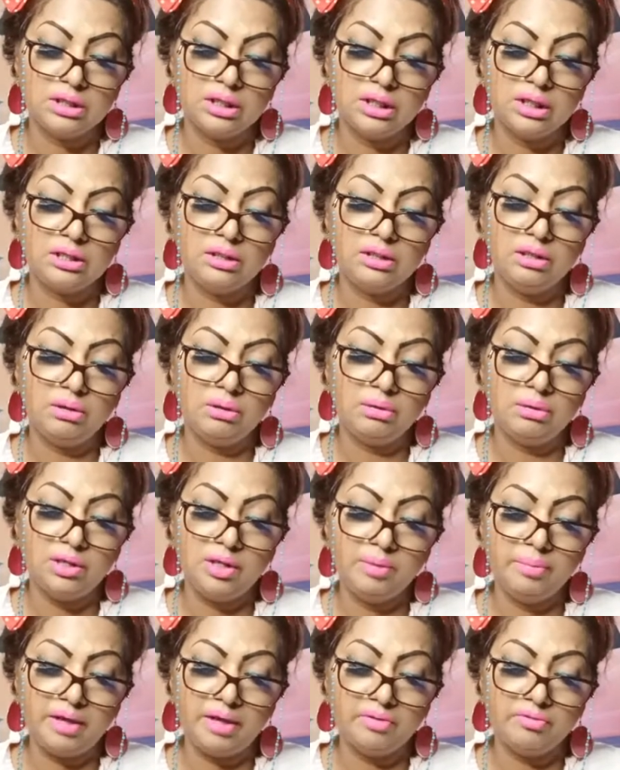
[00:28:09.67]
they're
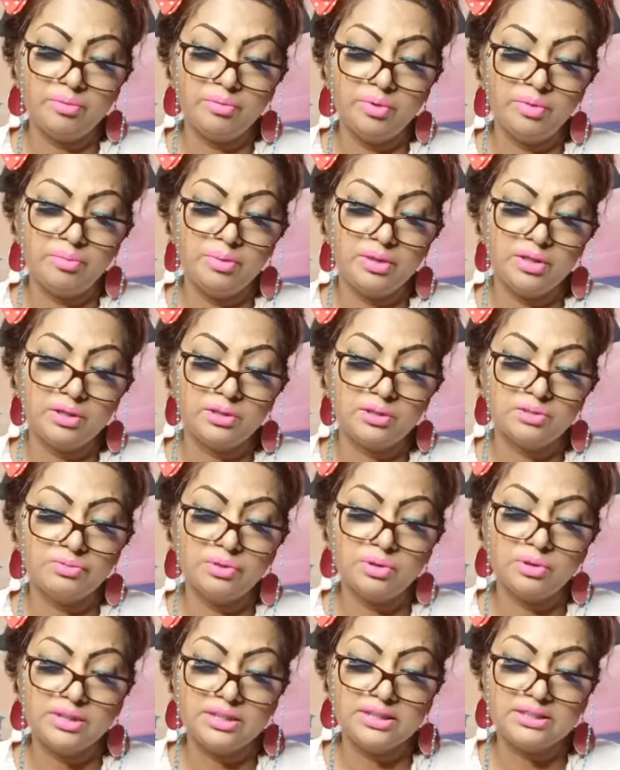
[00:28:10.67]
holding back from you because of
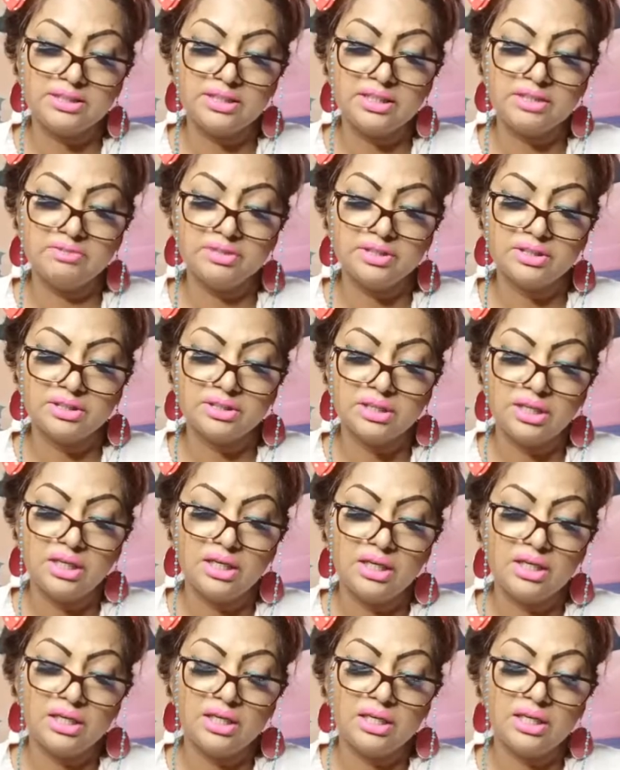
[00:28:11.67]
all these secrets.
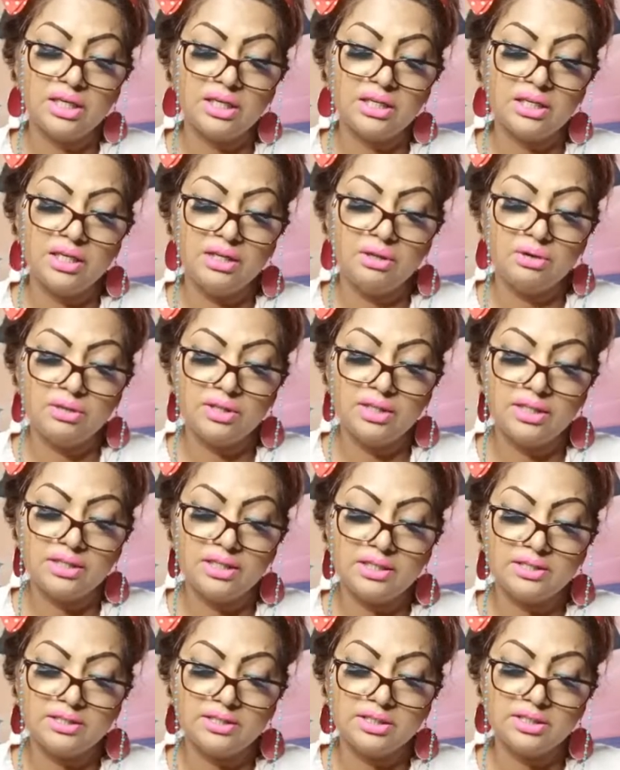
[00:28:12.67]
Yeah, they know that
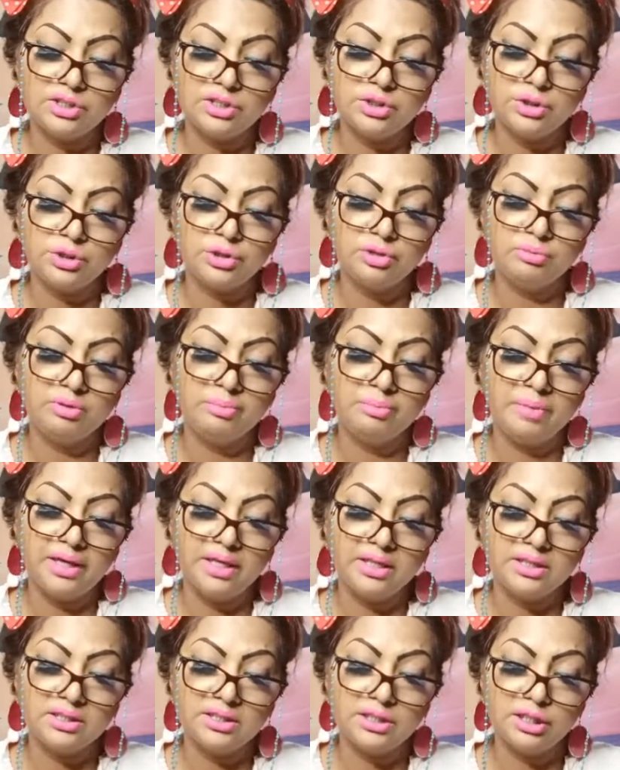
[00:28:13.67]
there's a decision to be
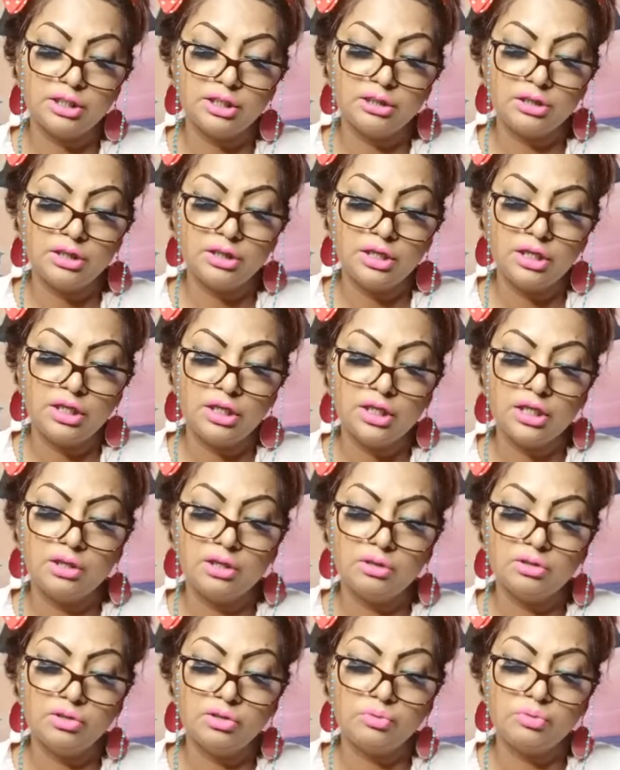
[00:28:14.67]
made here in
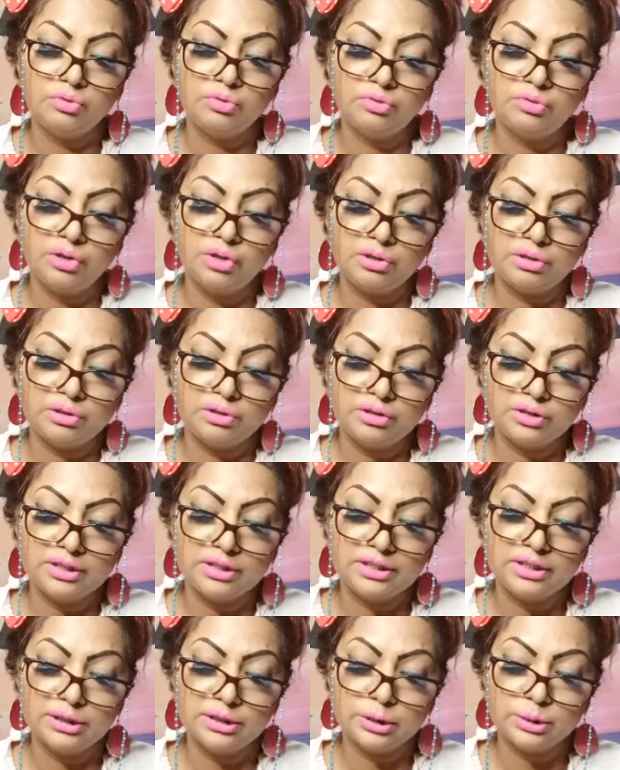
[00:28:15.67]
order to move on.
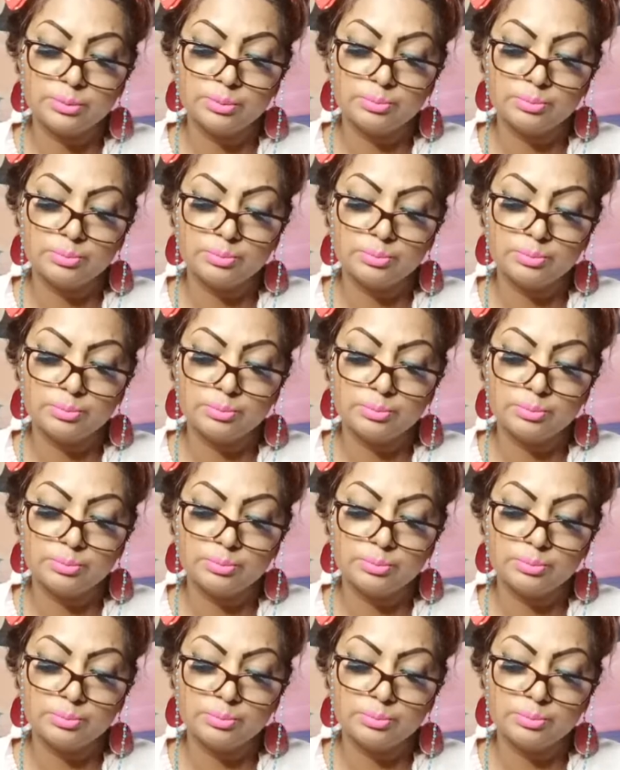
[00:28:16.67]
Yes?